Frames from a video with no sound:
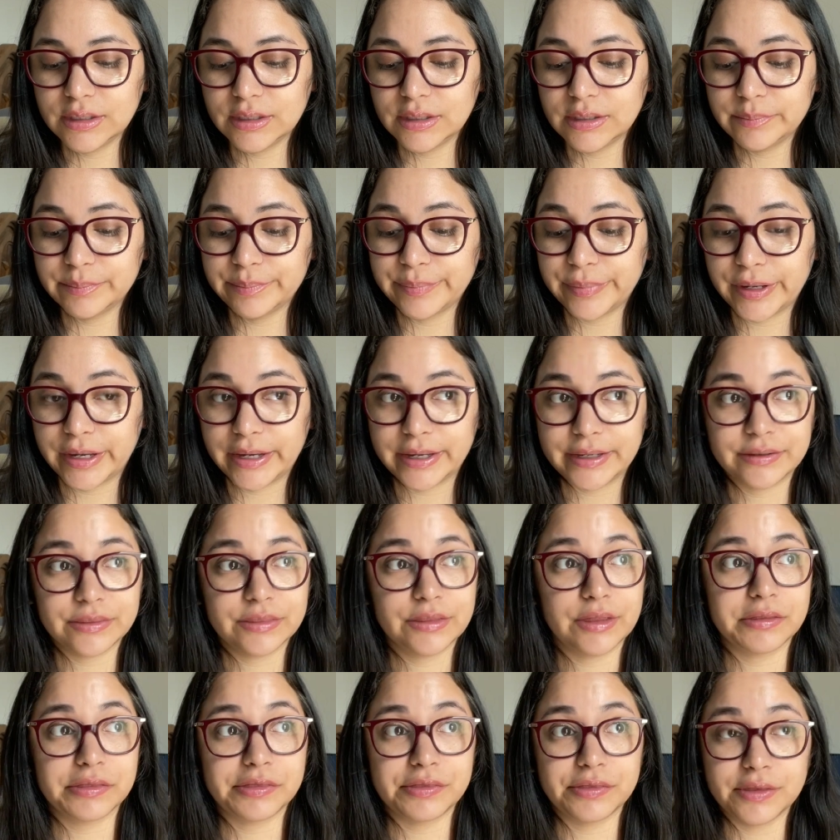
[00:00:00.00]
But
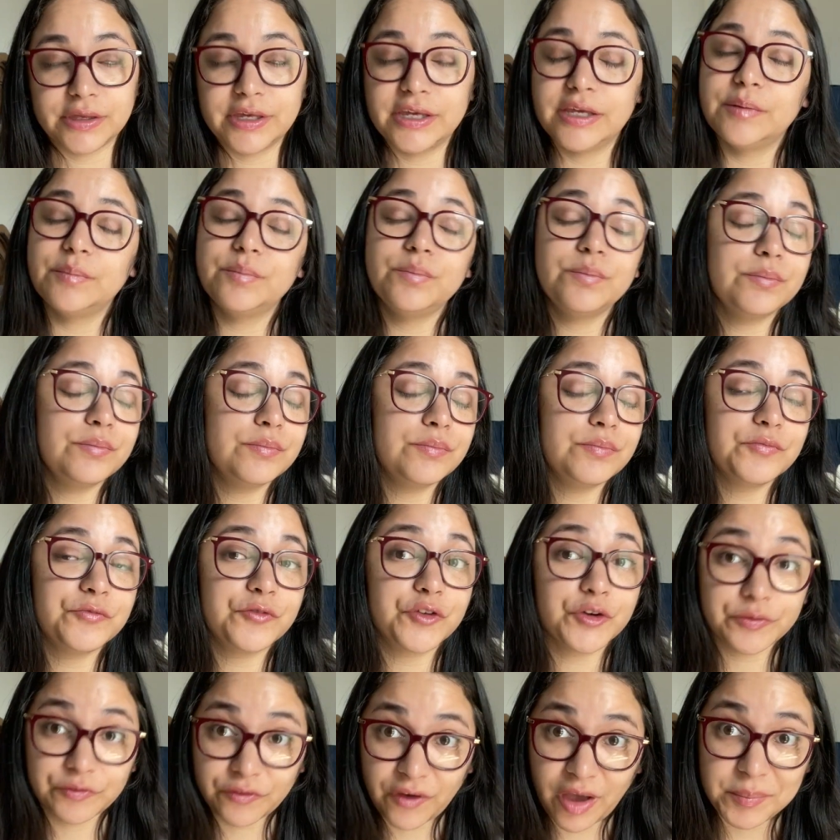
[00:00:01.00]
the theme
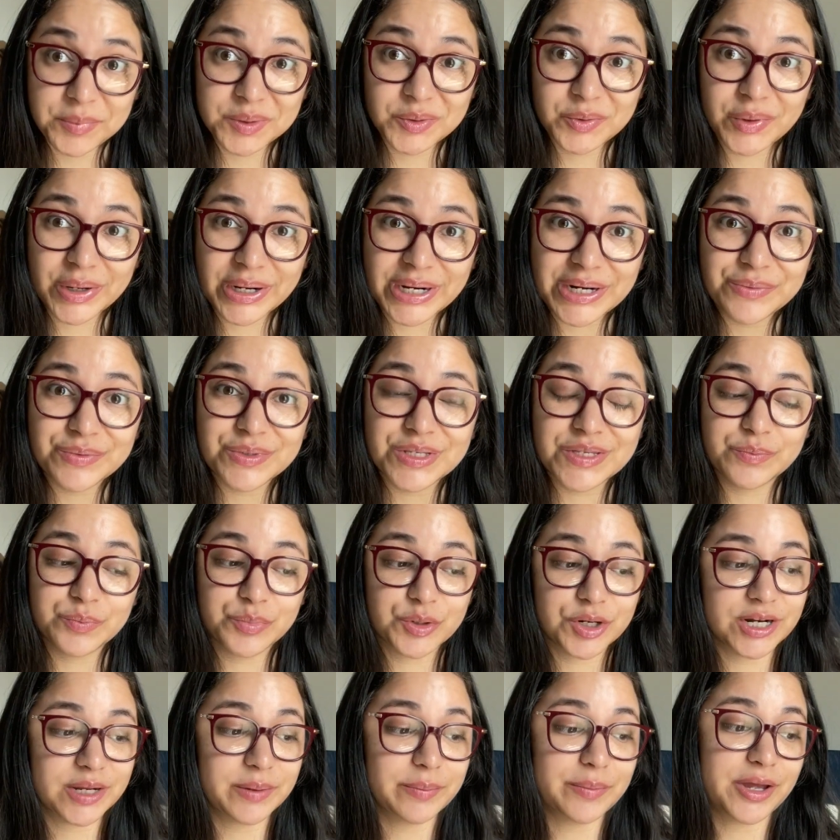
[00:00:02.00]
for February was
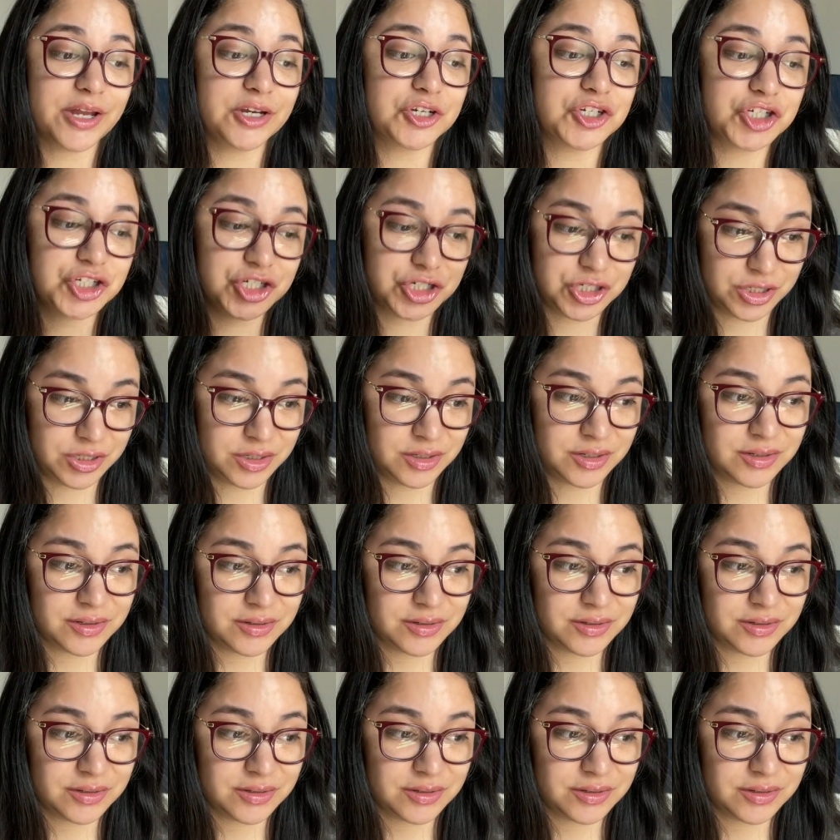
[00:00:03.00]
pretty much